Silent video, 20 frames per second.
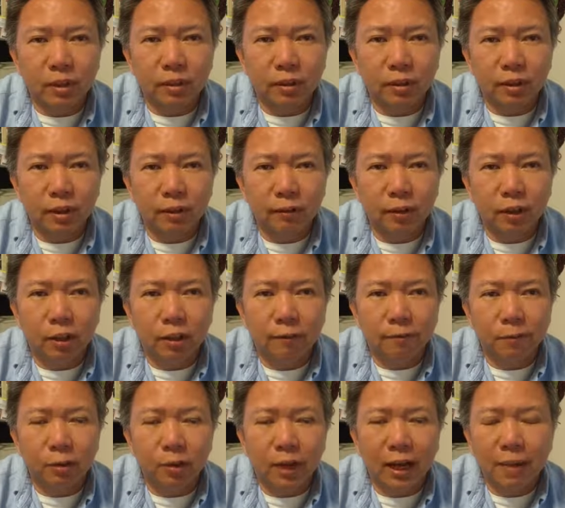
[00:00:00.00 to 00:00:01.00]

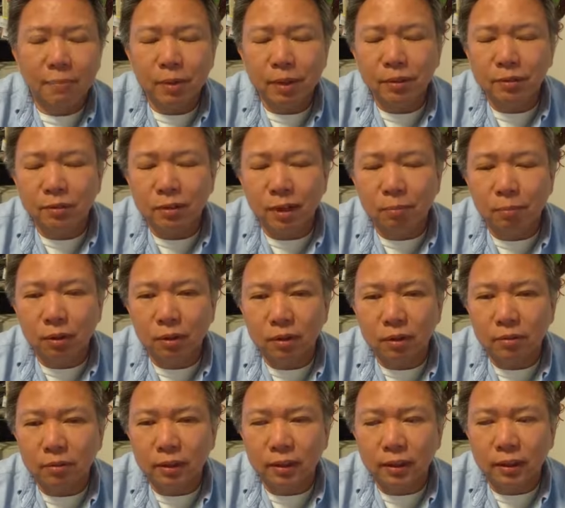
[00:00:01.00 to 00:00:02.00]
if you happen to
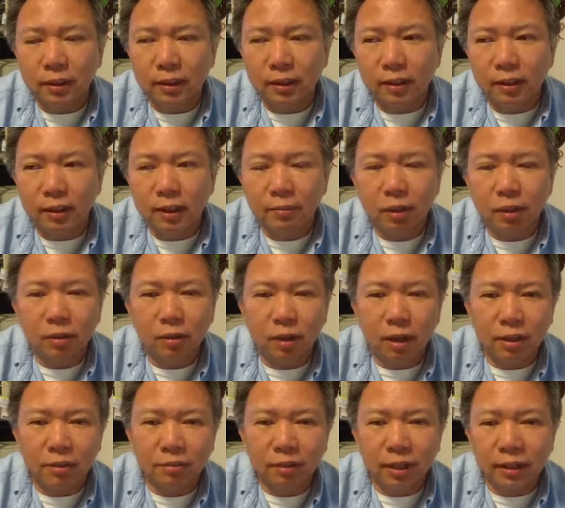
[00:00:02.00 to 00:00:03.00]
come
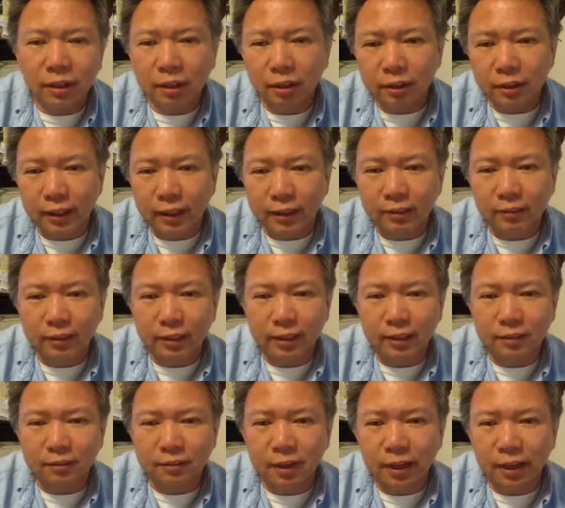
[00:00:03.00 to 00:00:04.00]
across an internet
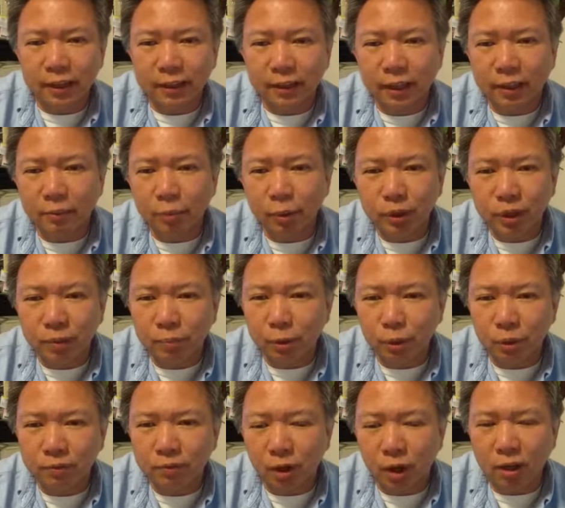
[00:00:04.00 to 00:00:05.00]
and saying get
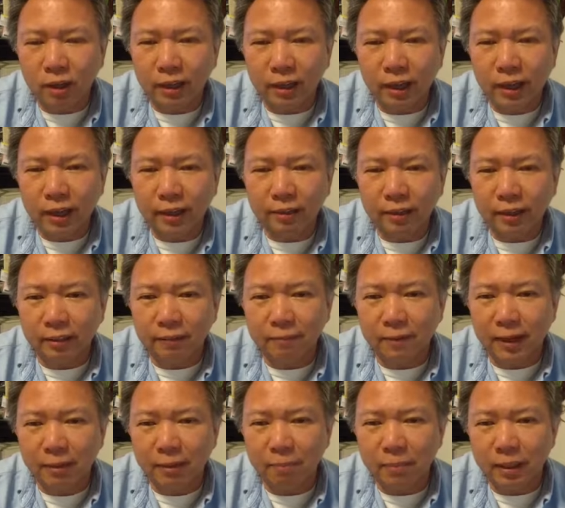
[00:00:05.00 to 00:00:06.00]
pre-approved online in
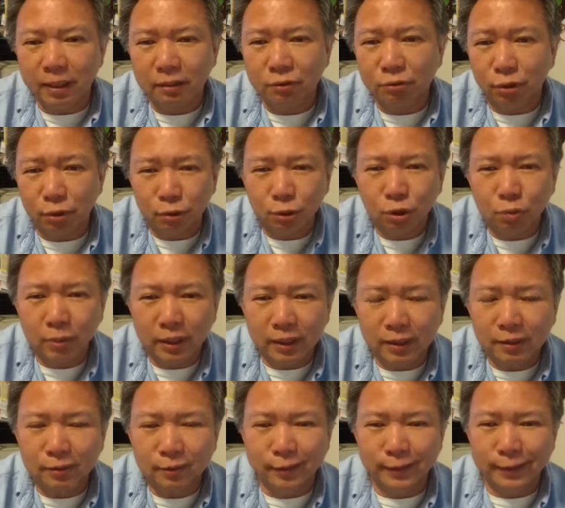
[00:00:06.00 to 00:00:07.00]
5 minutes or 2
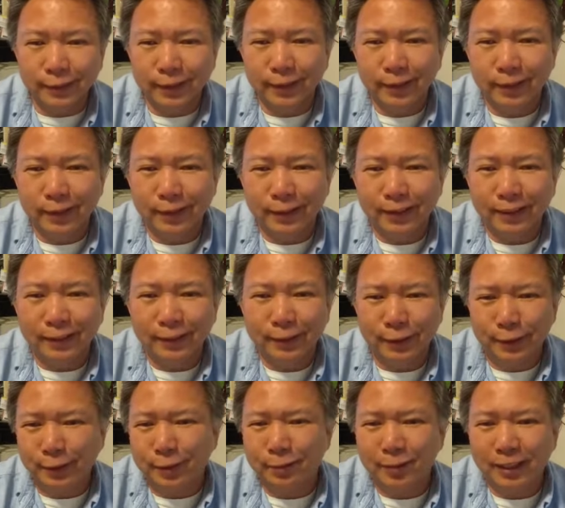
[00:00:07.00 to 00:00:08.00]
minutes, you
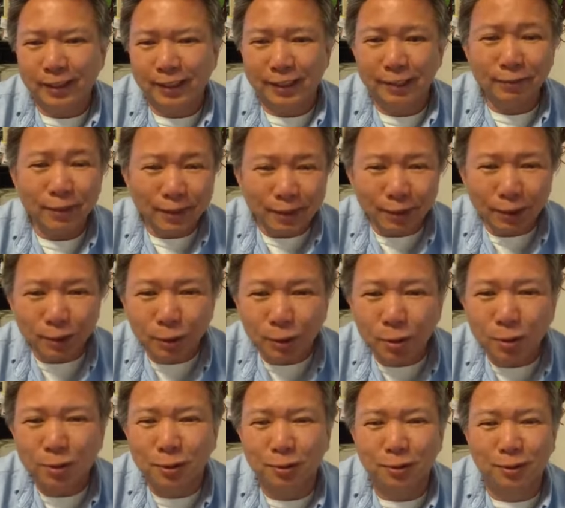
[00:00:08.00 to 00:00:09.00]
know what? Even a local